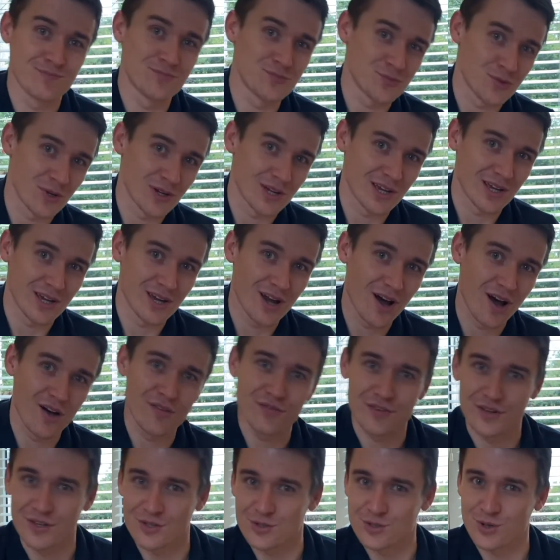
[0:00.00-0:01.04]
drinking
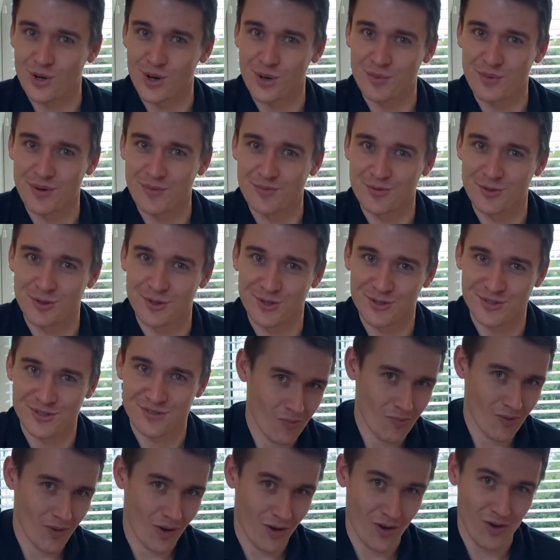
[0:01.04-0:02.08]
coffee and trying to be
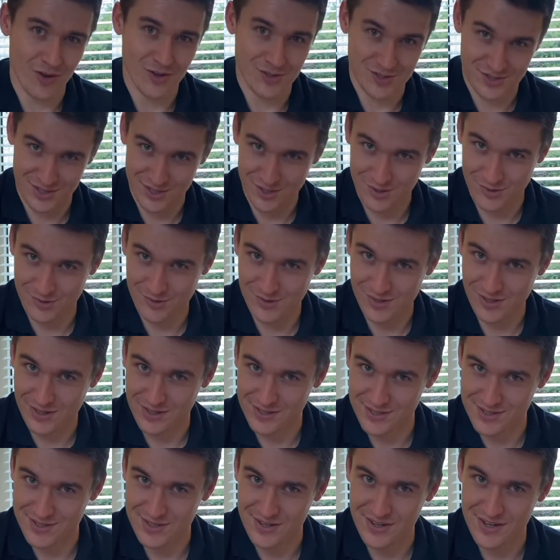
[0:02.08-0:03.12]
productive. Also, on a
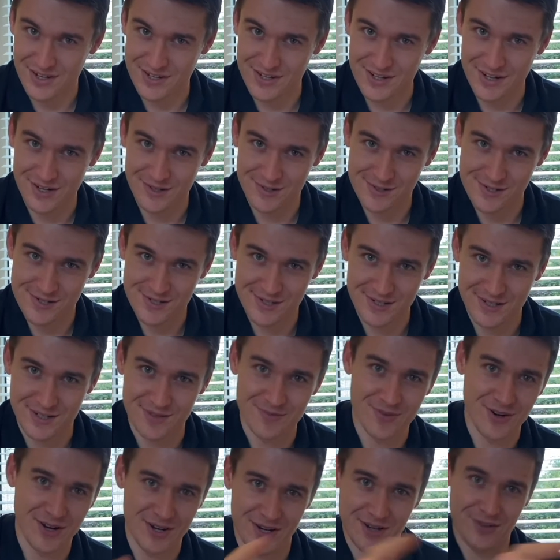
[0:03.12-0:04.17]
side note, you
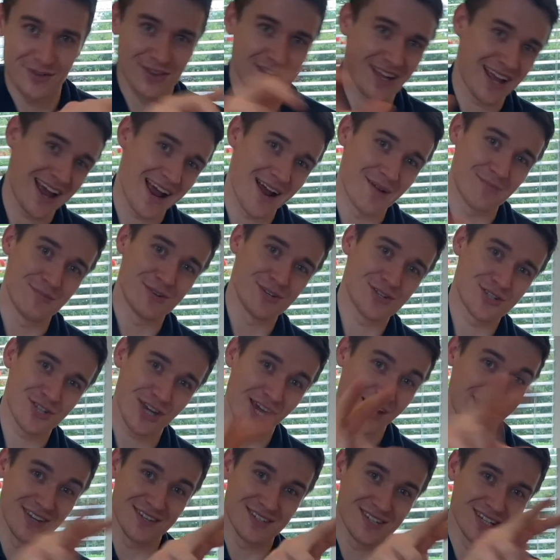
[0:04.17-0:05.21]
might know the camera
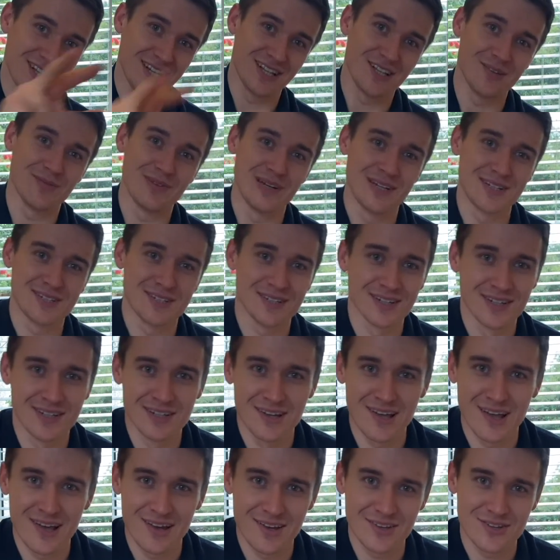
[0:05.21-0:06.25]
changed a little bit
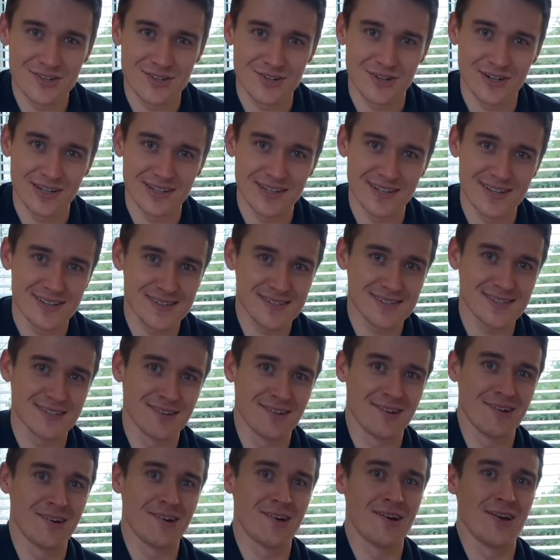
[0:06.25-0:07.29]
during this.
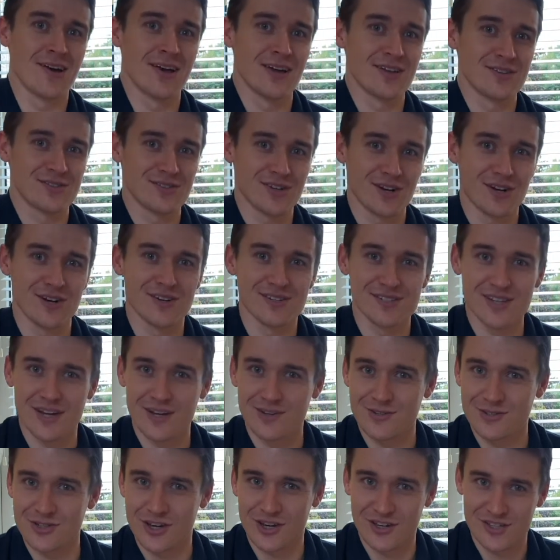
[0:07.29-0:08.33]
Turns
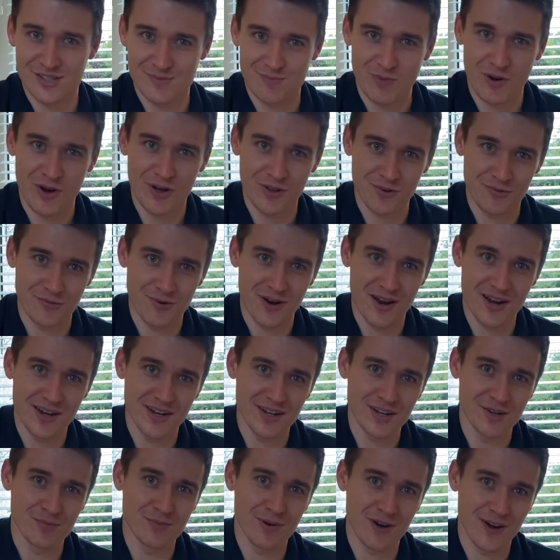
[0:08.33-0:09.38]
out James Bond
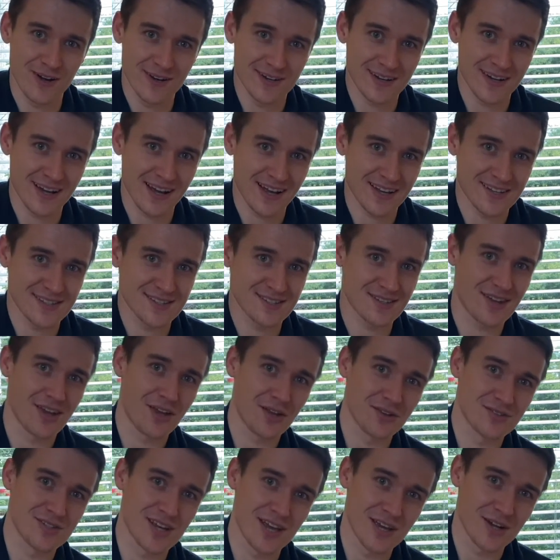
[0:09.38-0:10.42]
radio podcasts
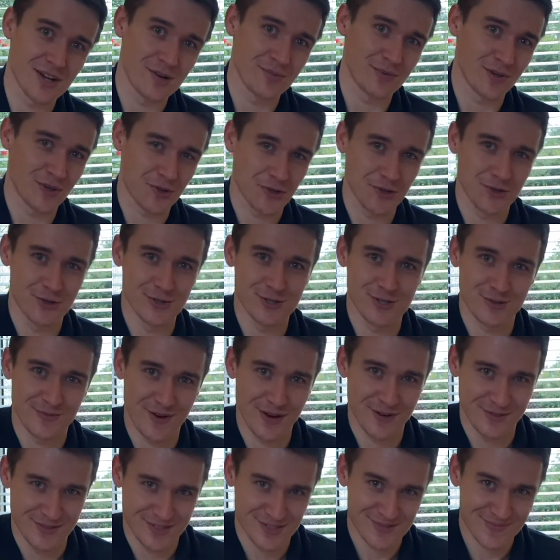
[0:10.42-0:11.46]
take up a huge amount
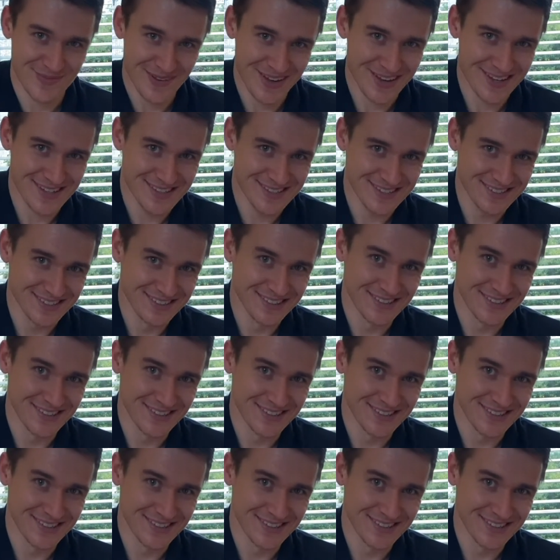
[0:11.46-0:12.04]
of space.